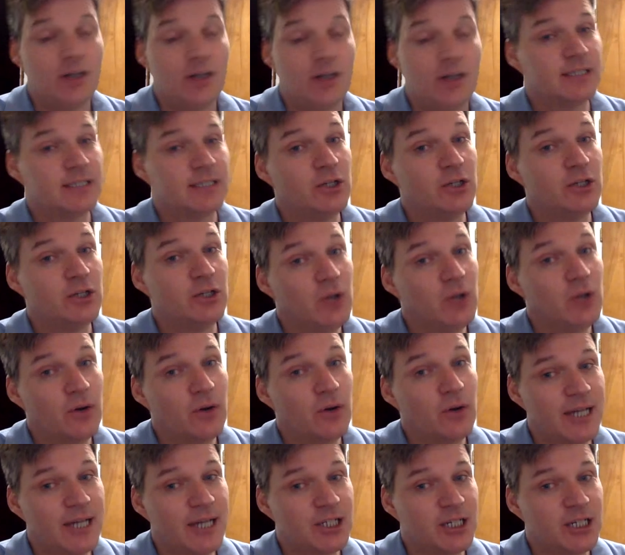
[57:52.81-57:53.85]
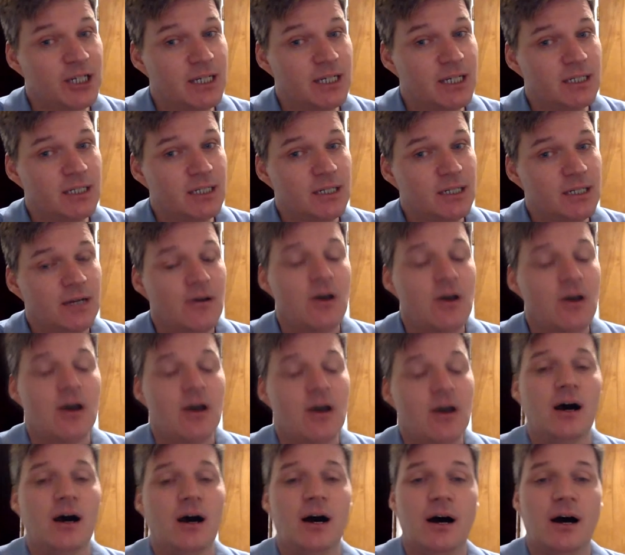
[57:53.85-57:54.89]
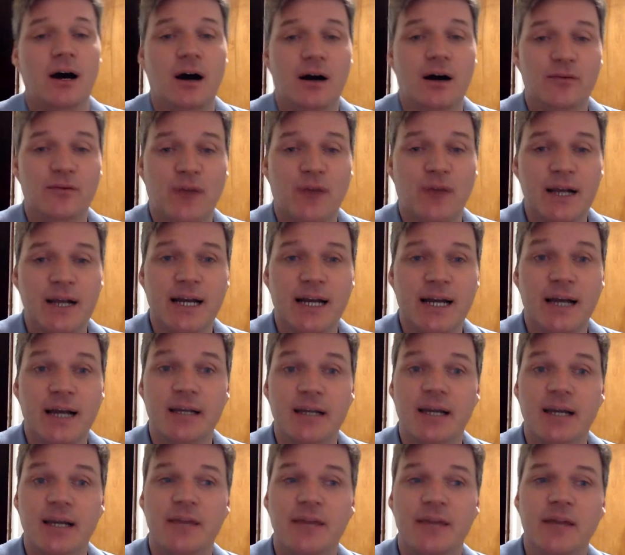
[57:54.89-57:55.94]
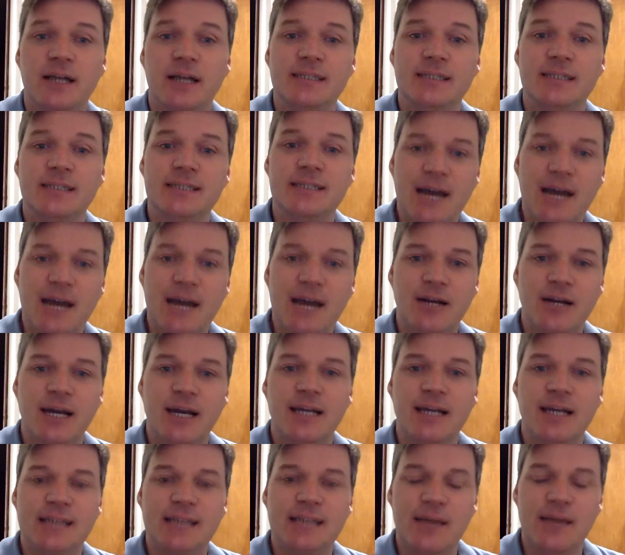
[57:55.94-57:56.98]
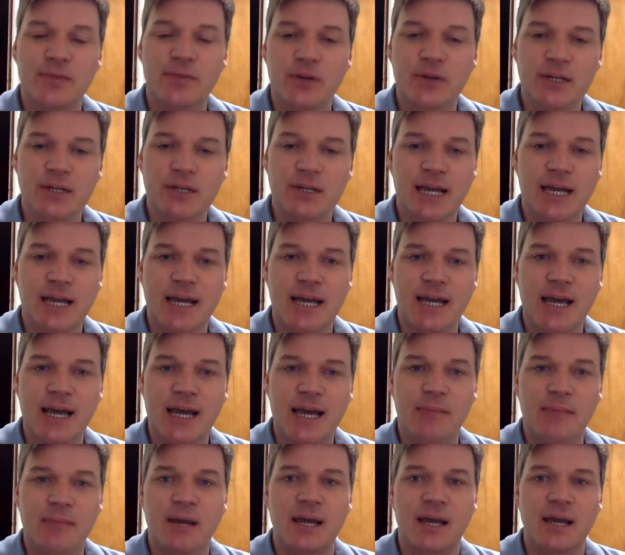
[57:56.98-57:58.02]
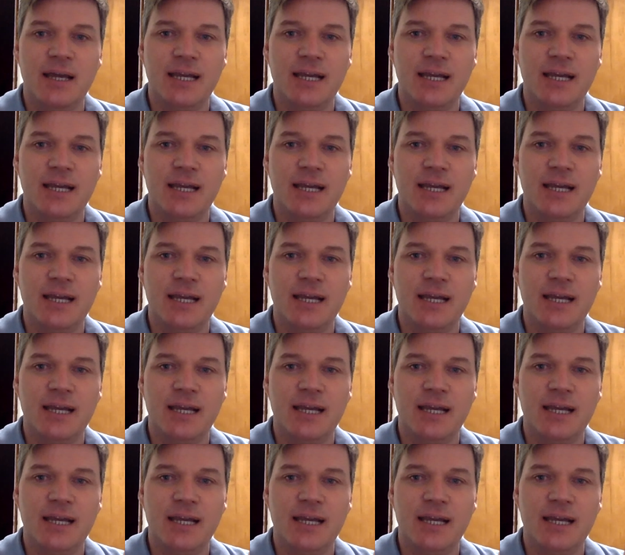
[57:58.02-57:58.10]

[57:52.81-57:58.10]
It is a new location on Friday night. And then on Saturday, 10:30 a.m.